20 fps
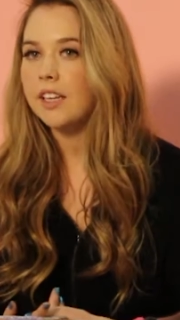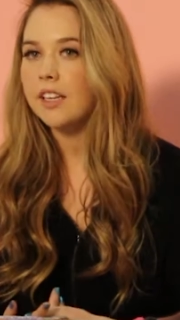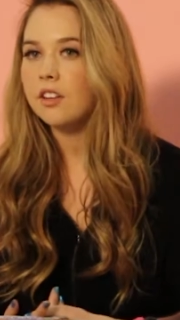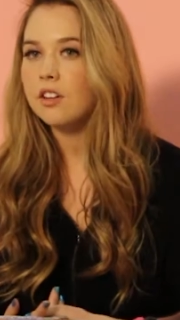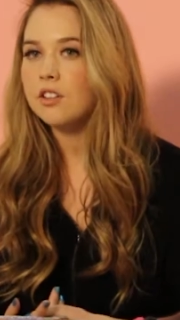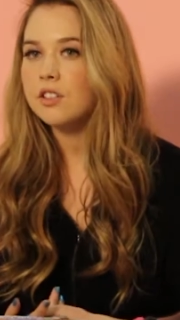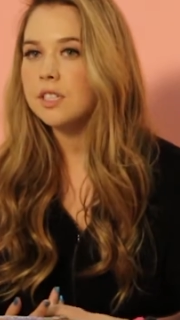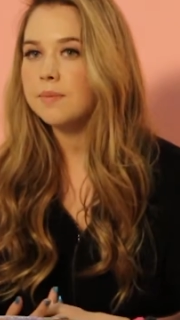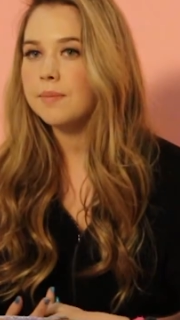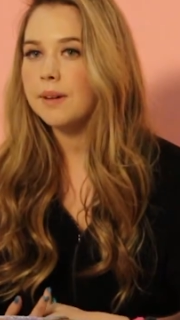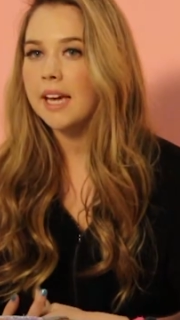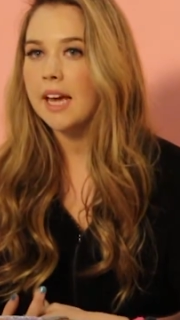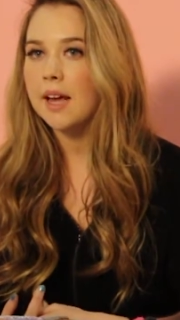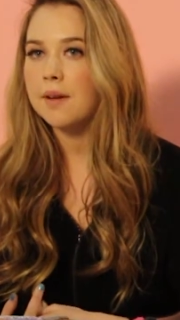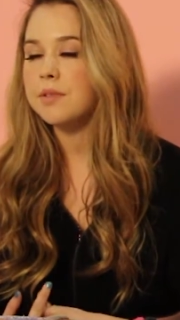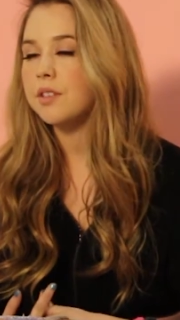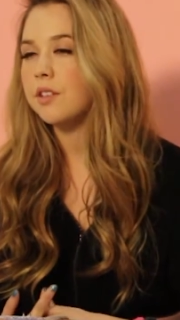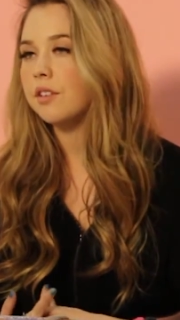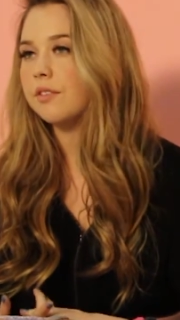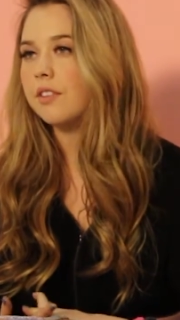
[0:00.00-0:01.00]
Those are my
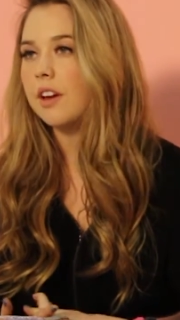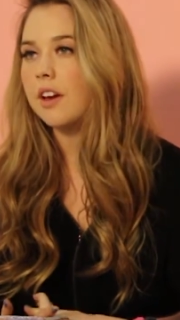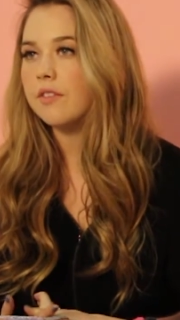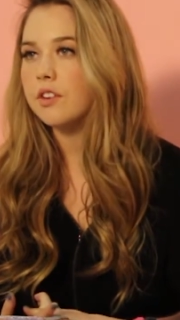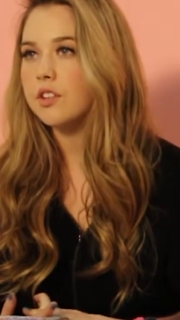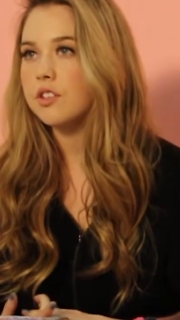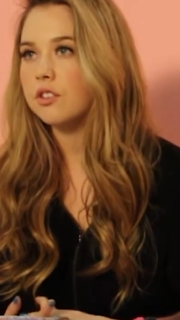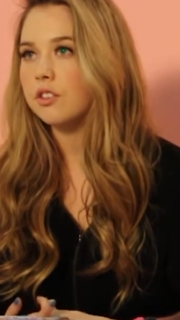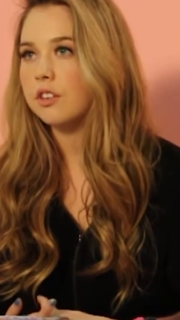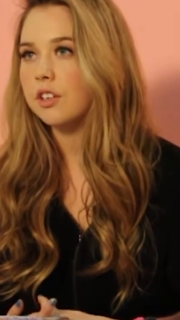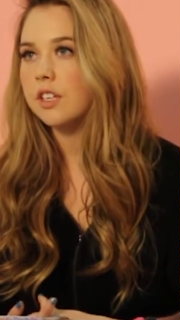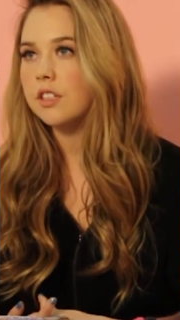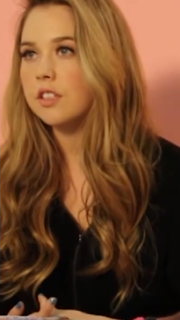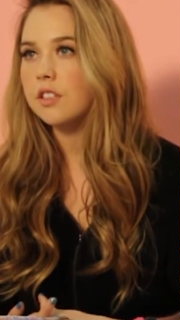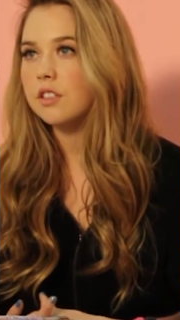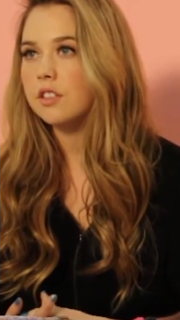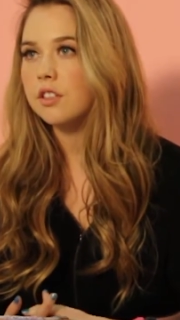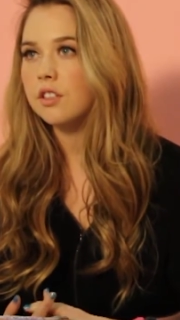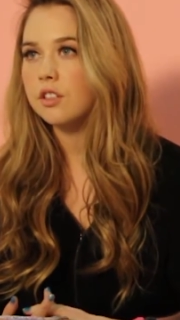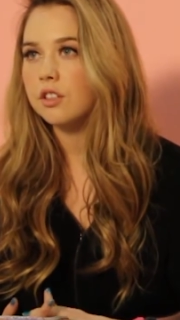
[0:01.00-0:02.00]
absolute favourite
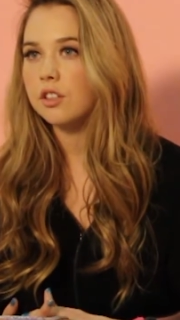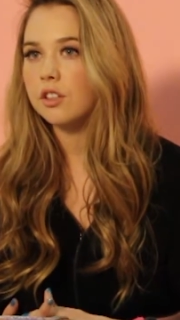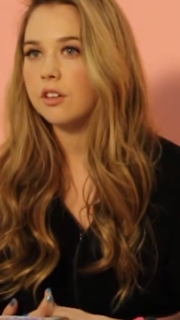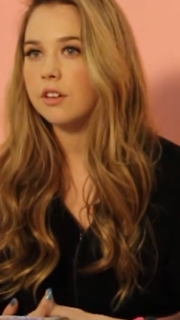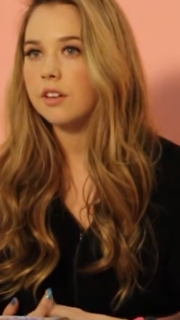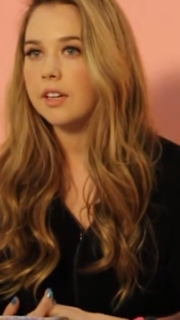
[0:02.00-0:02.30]
drawings to do.